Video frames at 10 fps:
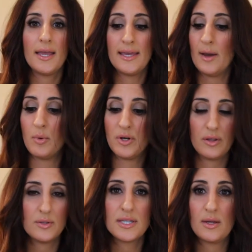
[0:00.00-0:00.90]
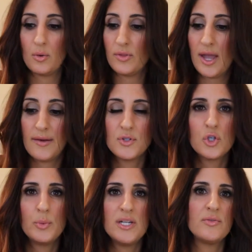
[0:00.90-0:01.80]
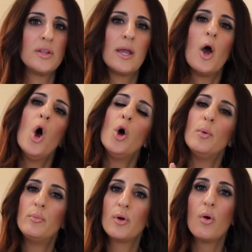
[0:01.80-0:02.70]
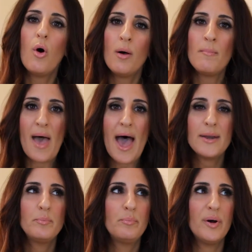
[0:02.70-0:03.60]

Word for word: Get one of those. Like they have so many different, like they're all matte,